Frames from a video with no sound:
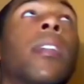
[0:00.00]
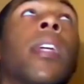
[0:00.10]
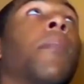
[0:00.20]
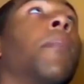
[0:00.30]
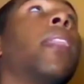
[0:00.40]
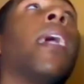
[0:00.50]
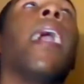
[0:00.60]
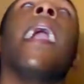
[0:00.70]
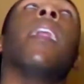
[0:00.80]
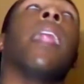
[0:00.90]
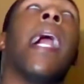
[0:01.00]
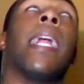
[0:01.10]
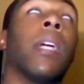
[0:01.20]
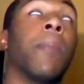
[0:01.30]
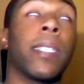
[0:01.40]
Get me the hell out
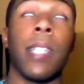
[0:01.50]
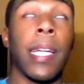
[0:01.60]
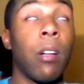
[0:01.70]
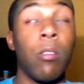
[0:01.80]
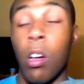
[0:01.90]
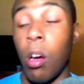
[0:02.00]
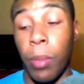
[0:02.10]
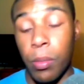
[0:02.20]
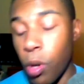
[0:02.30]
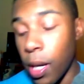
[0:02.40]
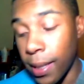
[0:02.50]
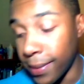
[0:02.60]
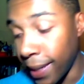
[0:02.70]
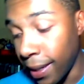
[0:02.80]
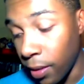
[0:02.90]
of here, because I don't know how much more I can
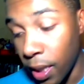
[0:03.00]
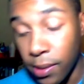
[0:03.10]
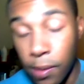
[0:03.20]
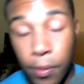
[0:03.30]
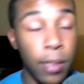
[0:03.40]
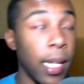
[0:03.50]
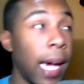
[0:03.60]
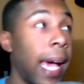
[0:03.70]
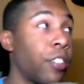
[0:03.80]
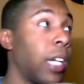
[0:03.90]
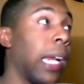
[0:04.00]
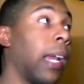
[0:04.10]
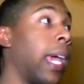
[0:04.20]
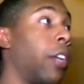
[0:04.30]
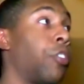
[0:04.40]
take of this. If this guy actually had
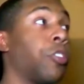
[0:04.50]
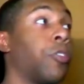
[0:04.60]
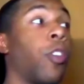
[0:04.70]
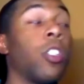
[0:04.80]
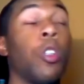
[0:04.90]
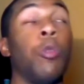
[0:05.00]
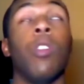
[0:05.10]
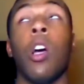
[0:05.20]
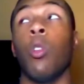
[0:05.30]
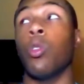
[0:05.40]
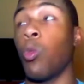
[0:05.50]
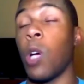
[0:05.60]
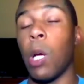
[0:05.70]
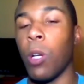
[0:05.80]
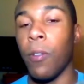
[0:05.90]
an angel's voice, who knows
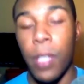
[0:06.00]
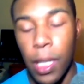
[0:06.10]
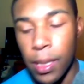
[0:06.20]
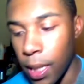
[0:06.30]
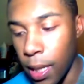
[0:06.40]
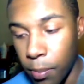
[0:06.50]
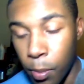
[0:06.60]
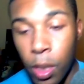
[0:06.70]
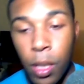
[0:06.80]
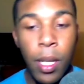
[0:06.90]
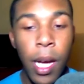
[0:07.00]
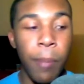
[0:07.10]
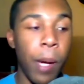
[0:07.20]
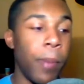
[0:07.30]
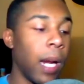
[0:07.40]
what I would have done to him.
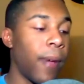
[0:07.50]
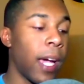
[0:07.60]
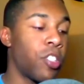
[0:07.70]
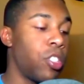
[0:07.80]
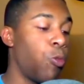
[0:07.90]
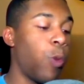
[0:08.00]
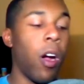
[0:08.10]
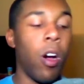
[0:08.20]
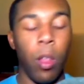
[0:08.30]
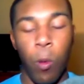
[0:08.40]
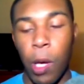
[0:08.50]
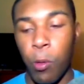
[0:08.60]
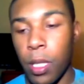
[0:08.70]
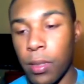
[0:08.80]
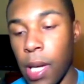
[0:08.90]
I might have actually went all the way
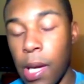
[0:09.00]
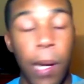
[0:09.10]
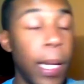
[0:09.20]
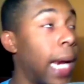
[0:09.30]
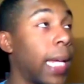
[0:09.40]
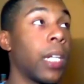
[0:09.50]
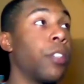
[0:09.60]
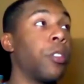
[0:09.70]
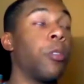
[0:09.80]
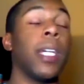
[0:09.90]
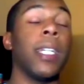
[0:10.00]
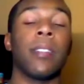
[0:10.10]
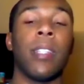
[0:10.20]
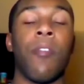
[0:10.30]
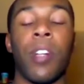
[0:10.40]
with this guy. I'm not gonna do
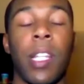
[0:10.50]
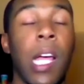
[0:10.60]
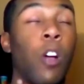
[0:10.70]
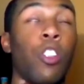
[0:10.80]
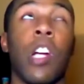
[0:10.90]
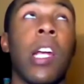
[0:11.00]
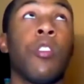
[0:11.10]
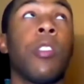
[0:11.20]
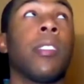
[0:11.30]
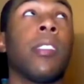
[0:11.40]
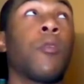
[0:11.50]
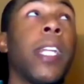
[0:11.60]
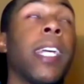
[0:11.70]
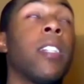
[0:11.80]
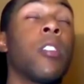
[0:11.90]
this and everything. I was trying to do this as a
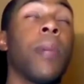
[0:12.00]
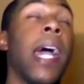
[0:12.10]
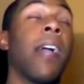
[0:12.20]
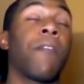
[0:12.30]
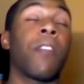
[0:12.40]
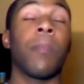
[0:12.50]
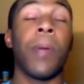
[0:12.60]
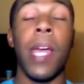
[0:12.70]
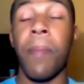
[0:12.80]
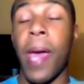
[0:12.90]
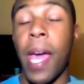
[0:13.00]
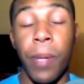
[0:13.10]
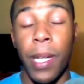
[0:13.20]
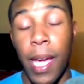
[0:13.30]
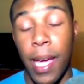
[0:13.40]
way to get you back for payback,
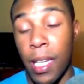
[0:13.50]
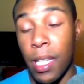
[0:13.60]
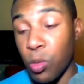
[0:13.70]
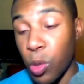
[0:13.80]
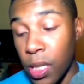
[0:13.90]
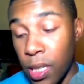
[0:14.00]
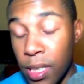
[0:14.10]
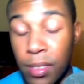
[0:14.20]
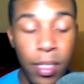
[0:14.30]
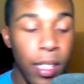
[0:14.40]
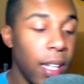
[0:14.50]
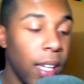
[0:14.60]
but hey, it is what it is.